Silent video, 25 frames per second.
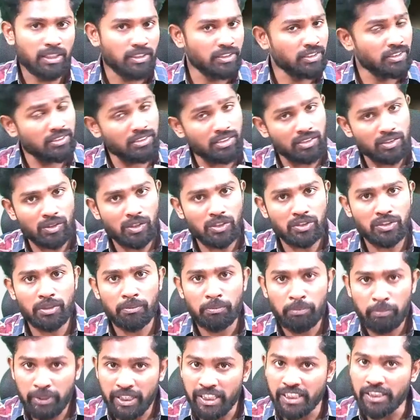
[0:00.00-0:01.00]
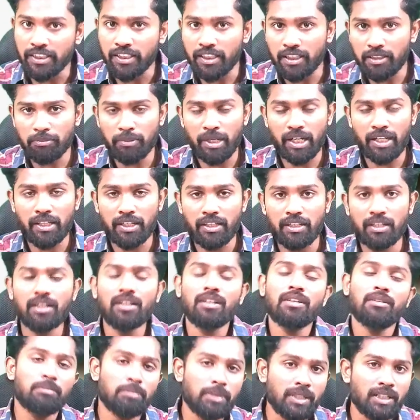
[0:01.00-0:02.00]
This is also a printed material,
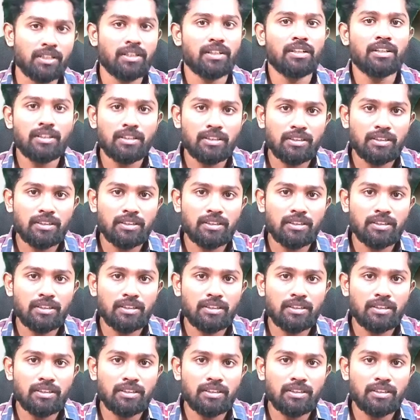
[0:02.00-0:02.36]
but